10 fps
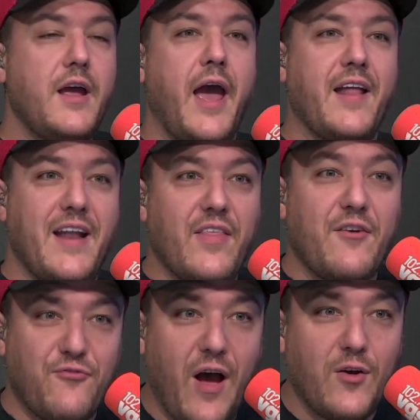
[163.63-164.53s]
And
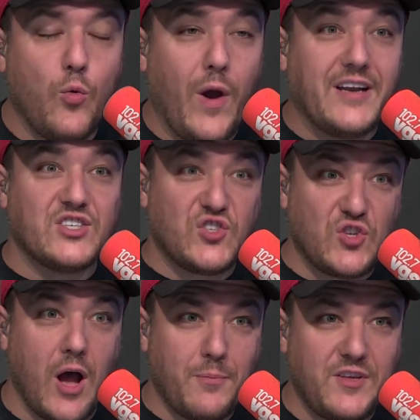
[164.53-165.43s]
they found a way to
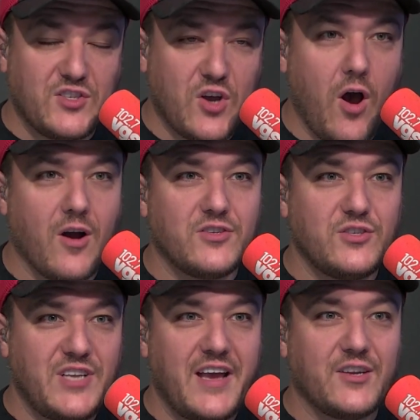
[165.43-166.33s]
stop these cars.
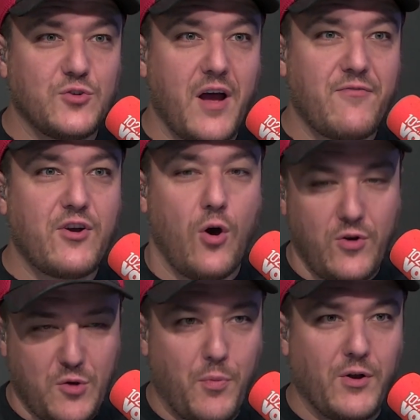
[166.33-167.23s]
You take a traffic
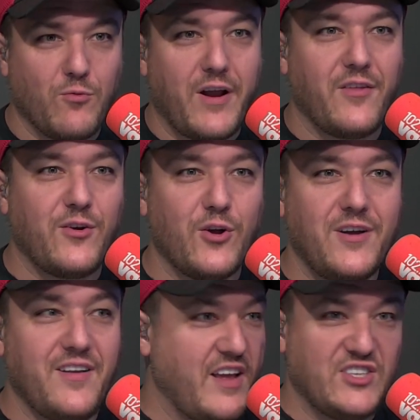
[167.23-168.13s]
cone, you put it right on their
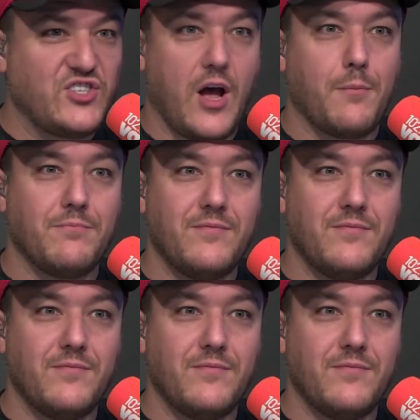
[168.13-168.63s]
hood, they stop.